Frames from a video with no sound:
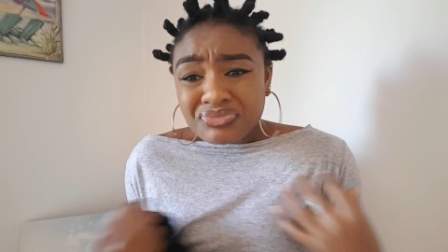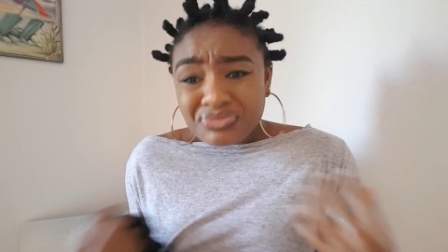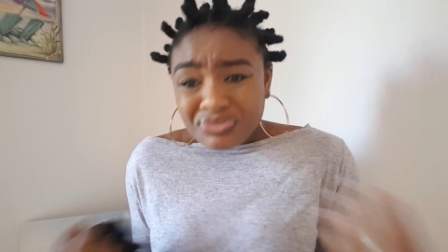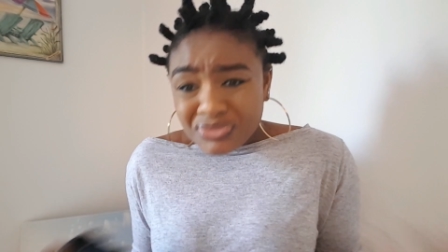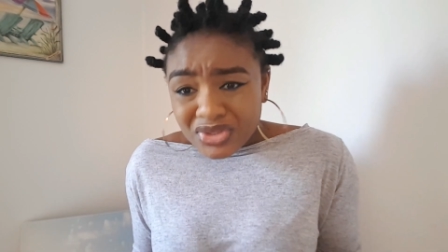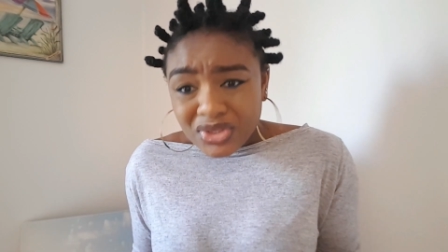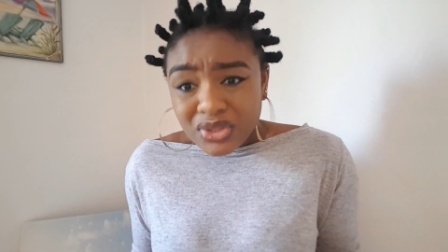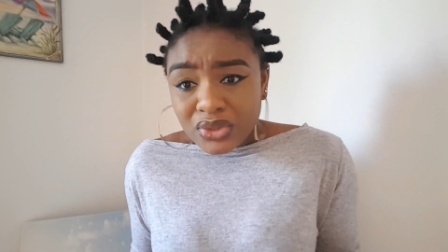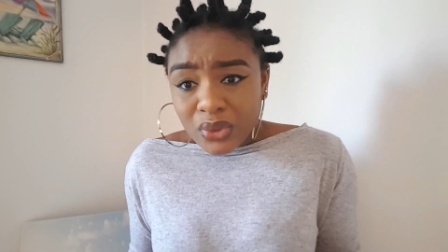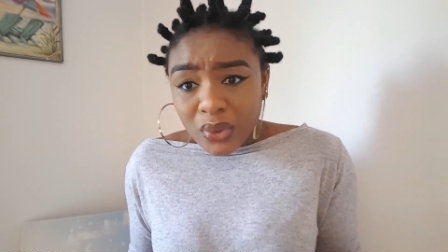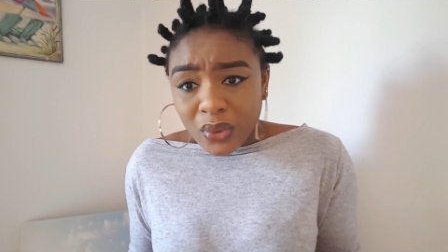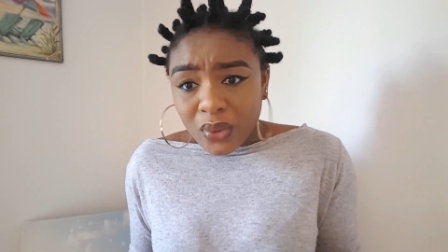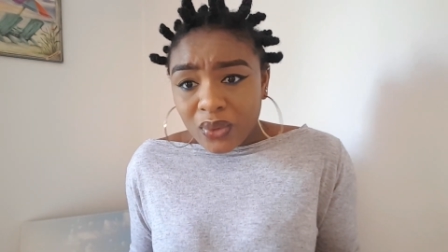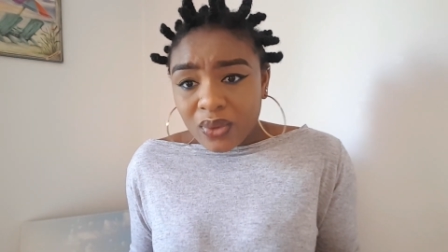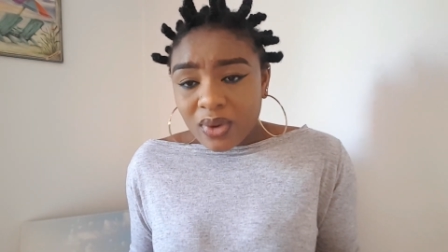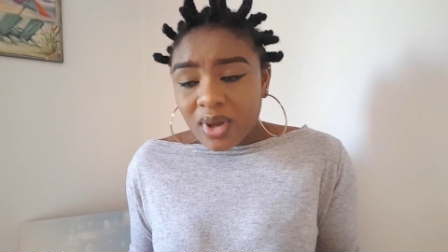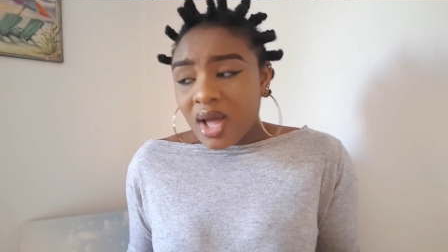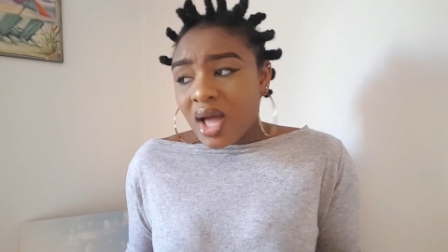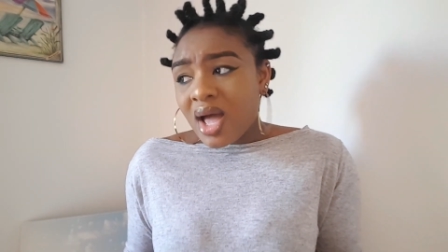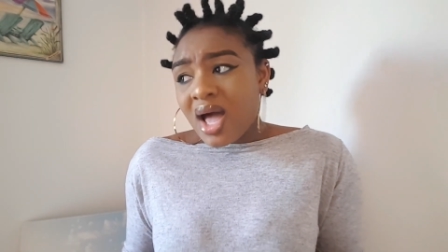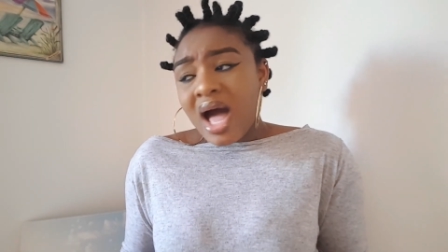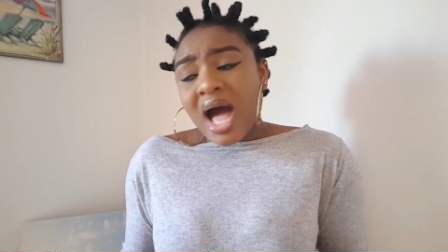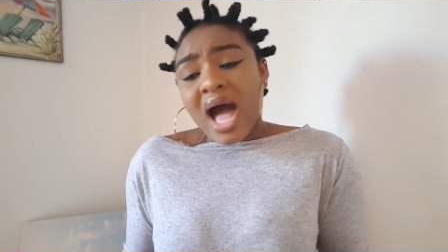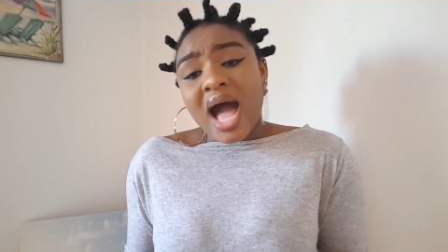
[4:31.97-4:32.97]
you know,
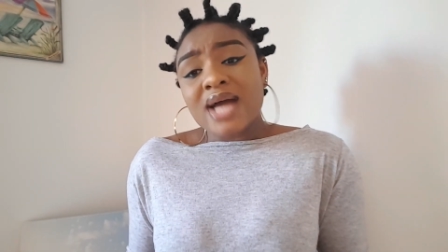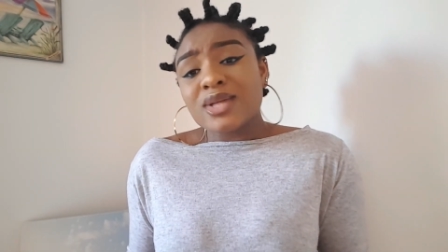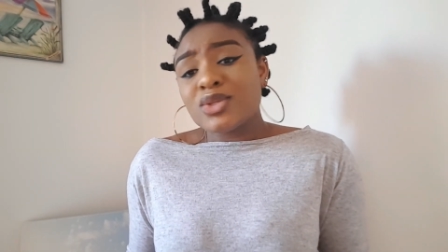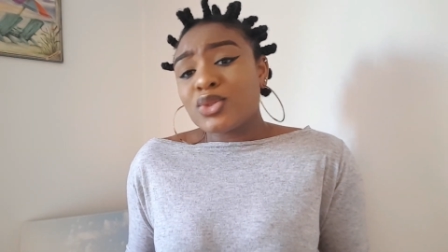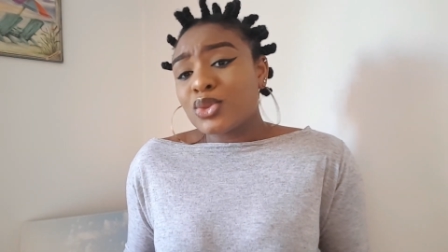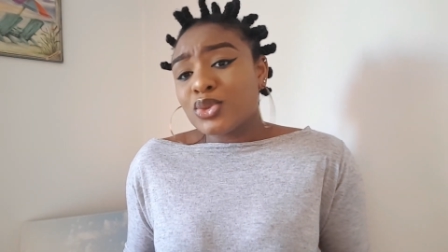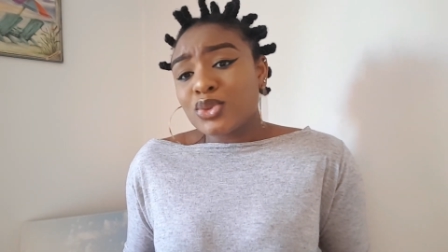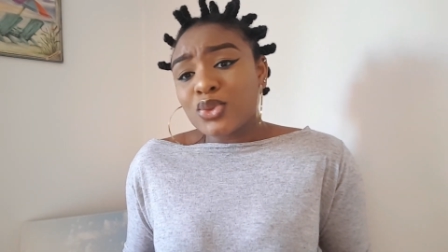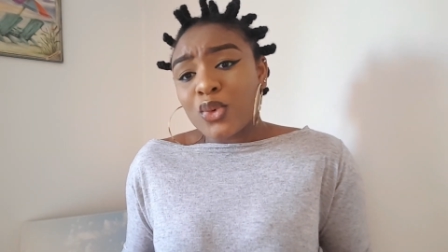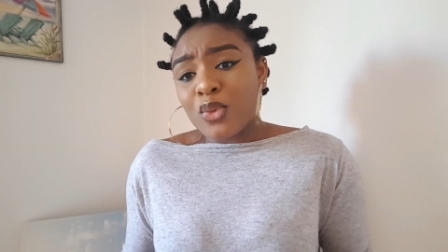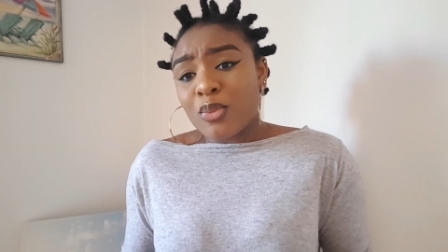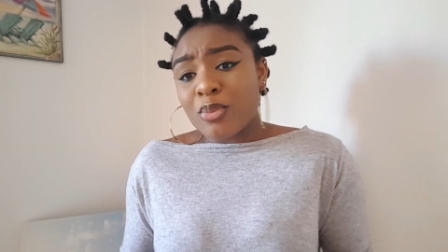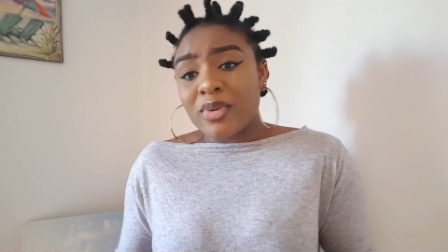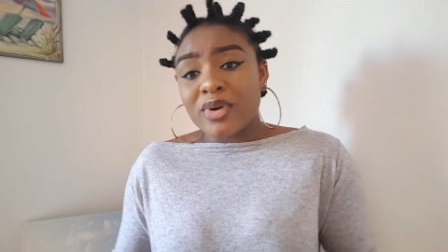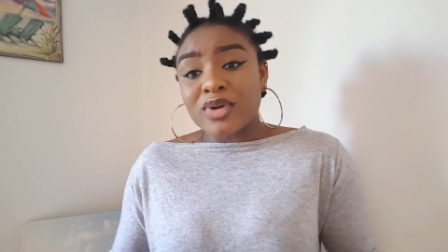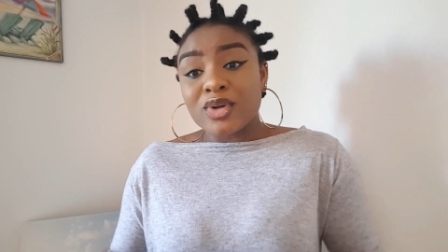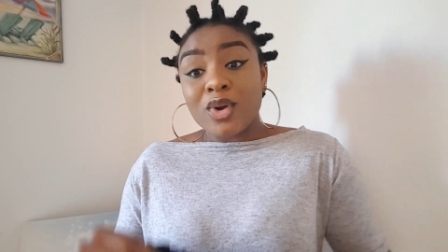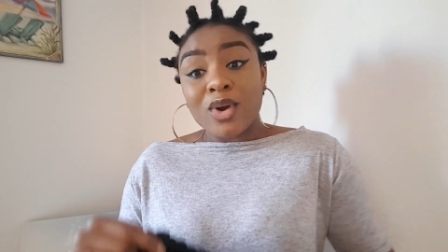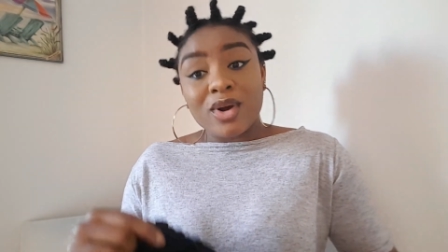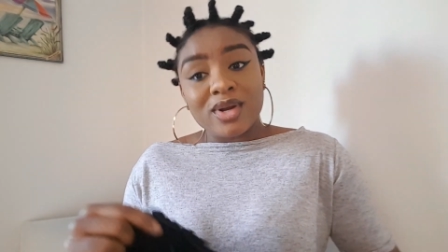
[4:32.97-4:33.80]
I don't know, but